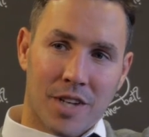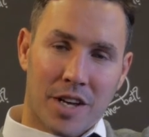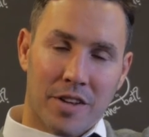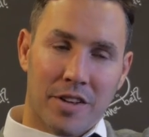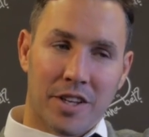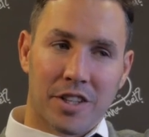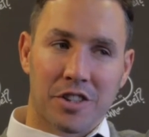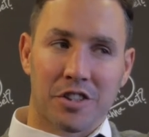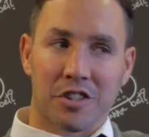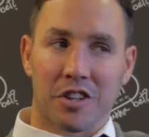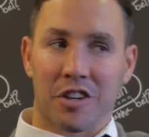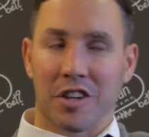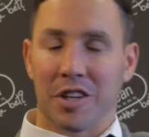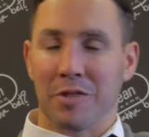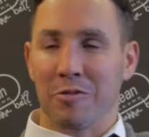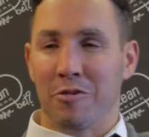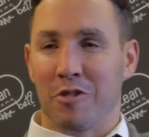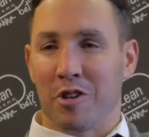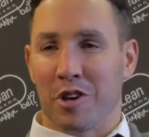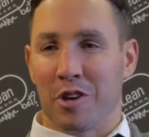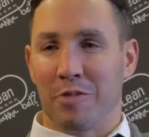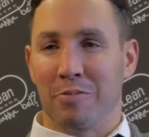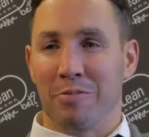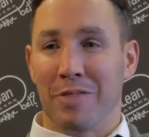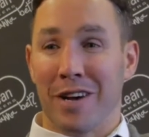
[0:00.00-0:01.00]
I think certainly
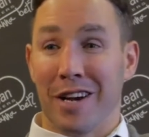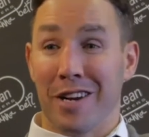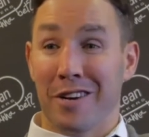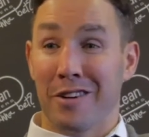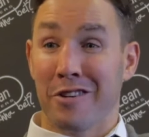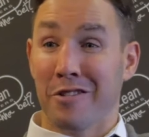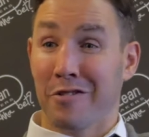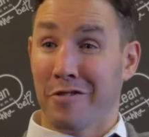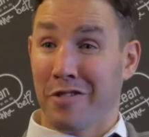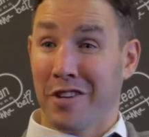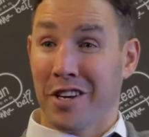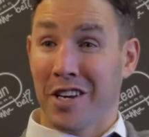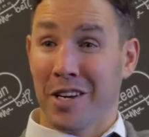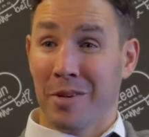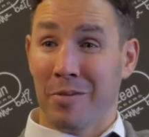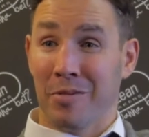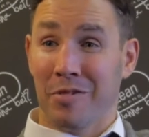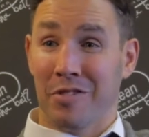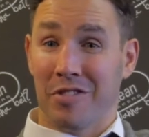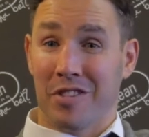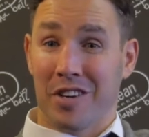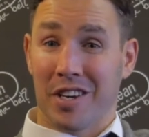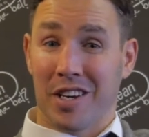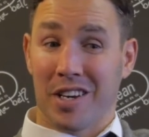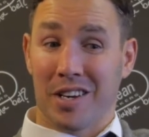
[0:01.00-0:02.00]
more competitive
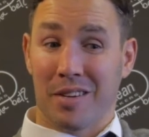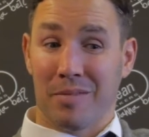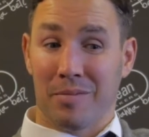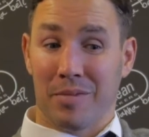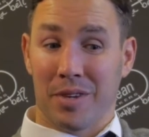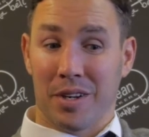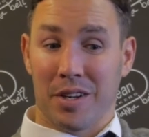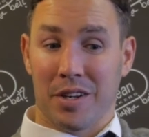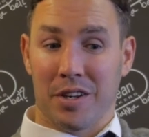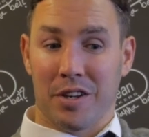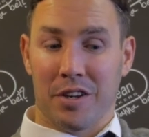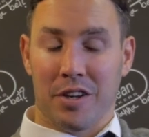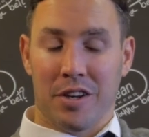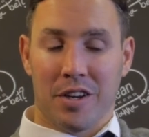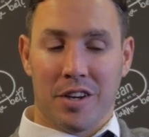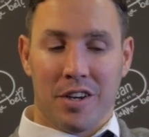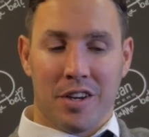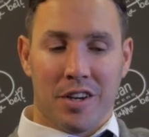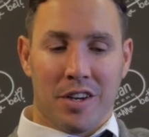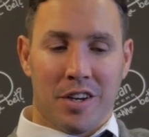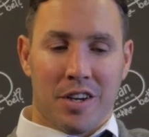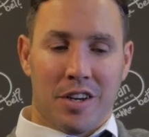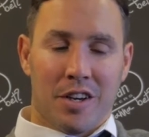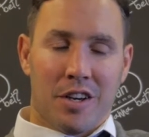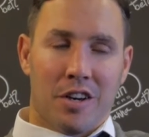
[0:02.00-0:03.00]
games. Yeah, I mean,
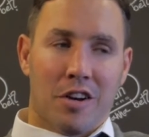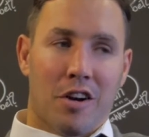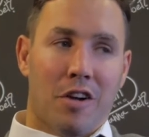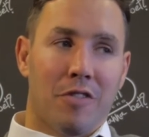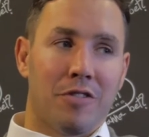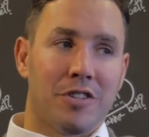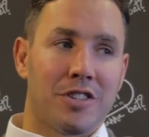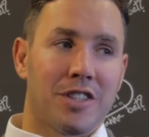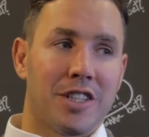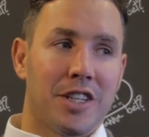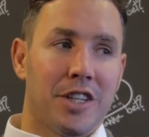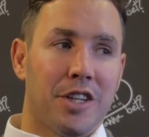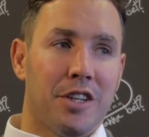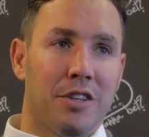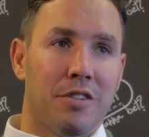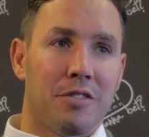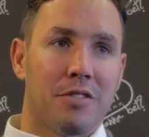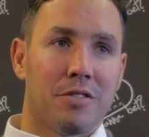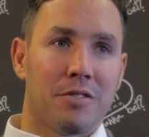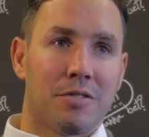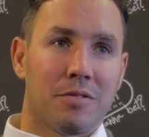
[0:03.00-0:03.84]
obviously